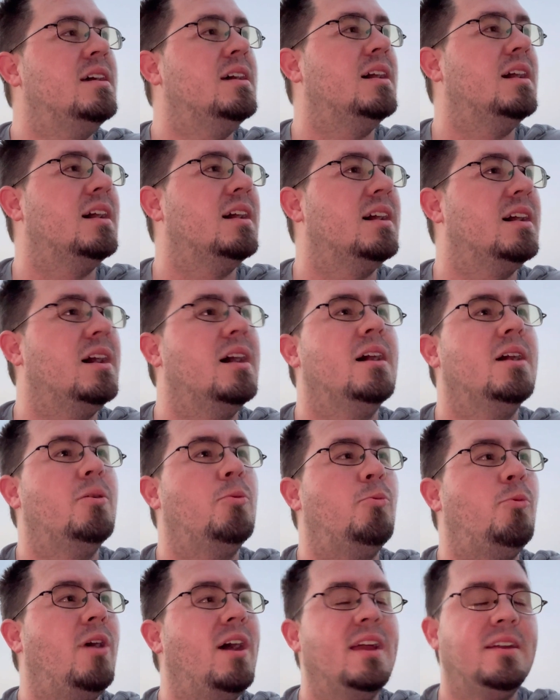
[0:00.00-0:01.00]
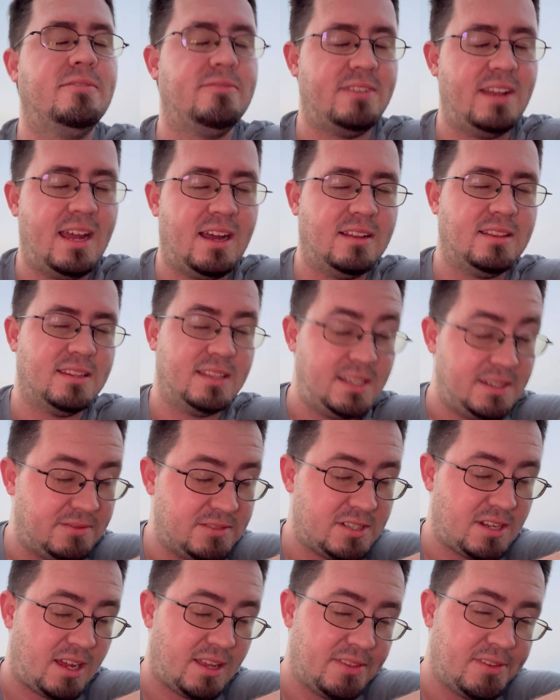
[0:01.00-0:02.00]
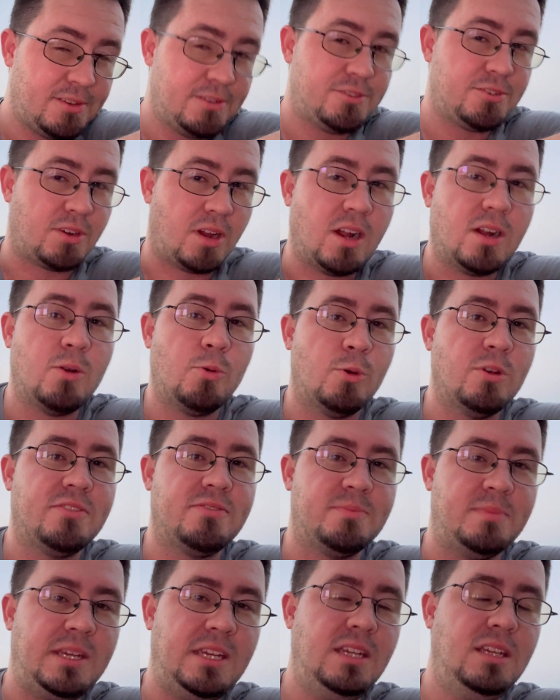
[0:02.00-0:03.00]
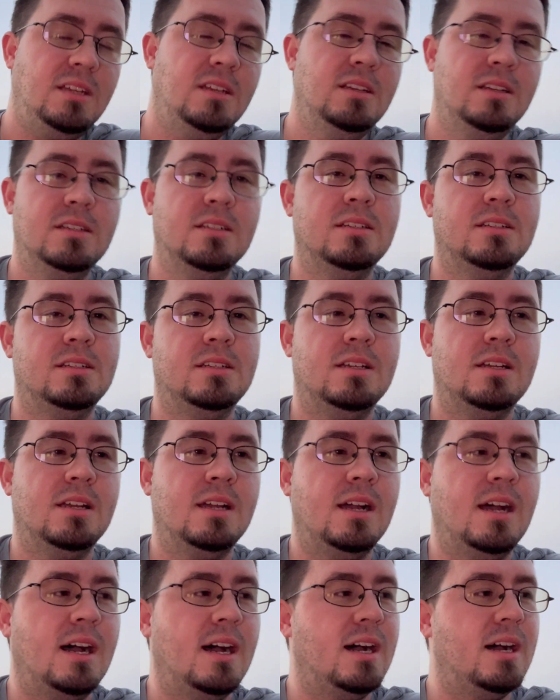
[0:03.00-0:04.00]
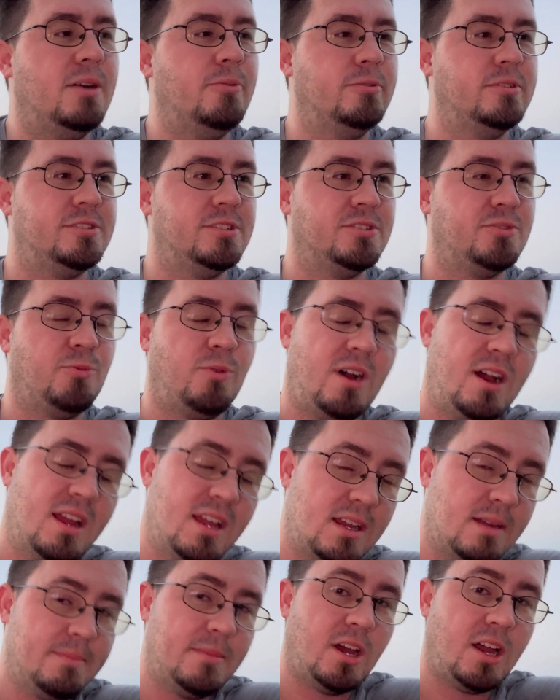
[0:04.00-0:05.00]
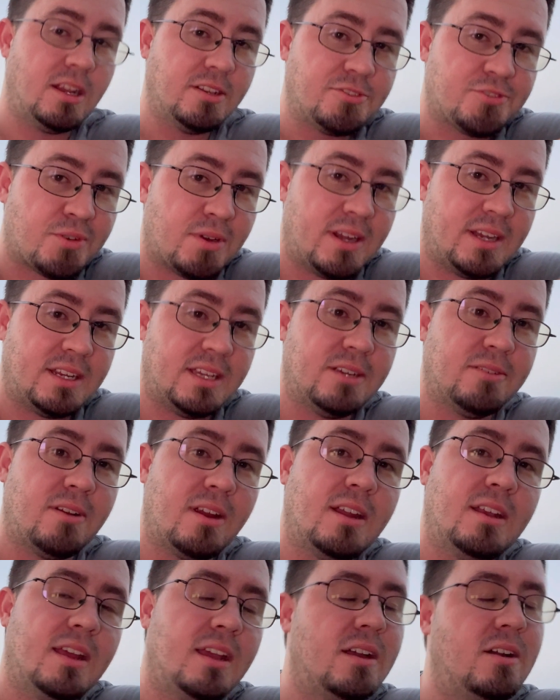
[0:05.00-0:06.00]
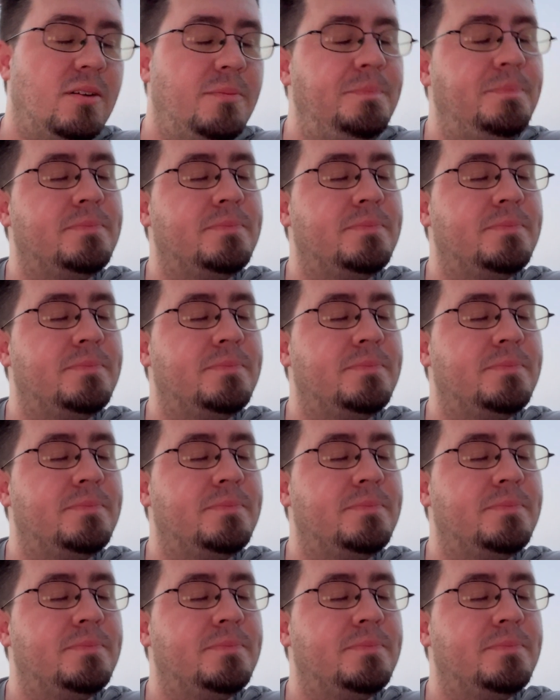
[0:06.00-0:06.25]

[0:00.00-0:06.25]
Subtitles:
Wife now lives on the truck with me, which is why I'm not training right now.